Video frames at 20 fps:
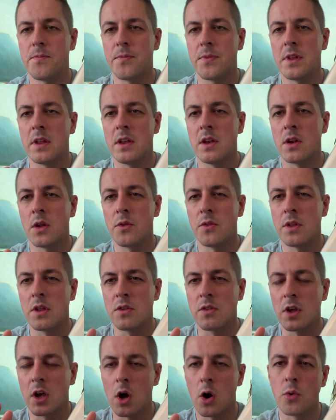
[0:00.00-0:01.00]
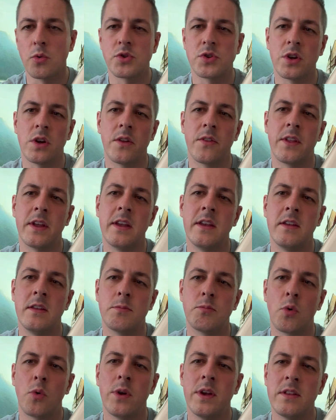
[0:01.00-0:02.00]
the culture that he's
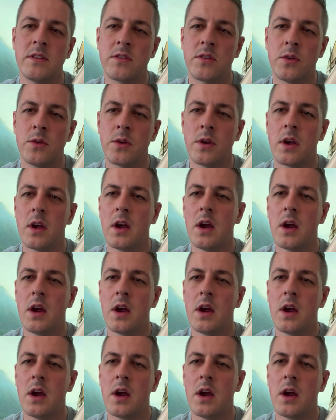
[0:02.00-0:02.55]
brought into.